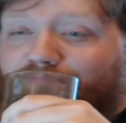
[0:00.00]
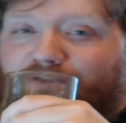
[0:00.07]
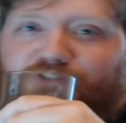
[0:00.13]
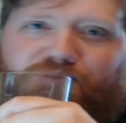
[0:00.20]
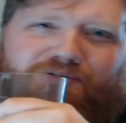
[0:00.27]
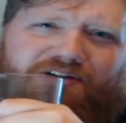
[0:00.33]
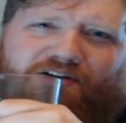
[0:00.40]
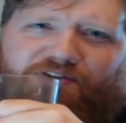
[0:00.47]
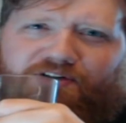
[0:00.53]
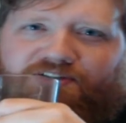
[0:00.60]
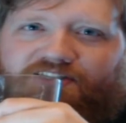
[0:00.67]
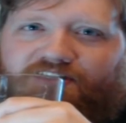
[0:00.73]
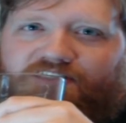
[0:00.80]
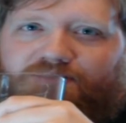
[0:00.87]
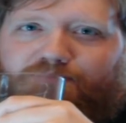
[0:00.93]
But you will never
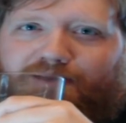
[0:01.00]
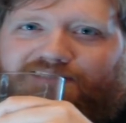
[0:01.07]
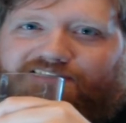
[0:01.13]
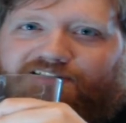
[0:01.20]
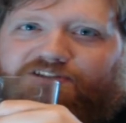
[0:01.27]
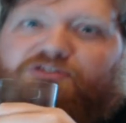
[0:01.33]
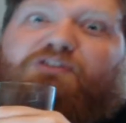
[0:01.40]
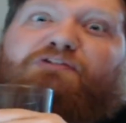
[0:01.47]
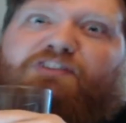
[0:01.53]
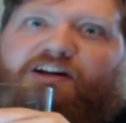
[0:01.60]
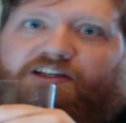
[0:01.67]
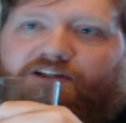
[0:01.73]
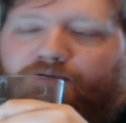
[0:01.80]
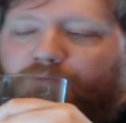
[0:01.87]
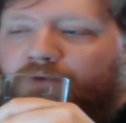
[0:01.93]
see this message, so
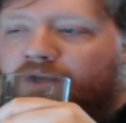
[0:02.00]
fuck you.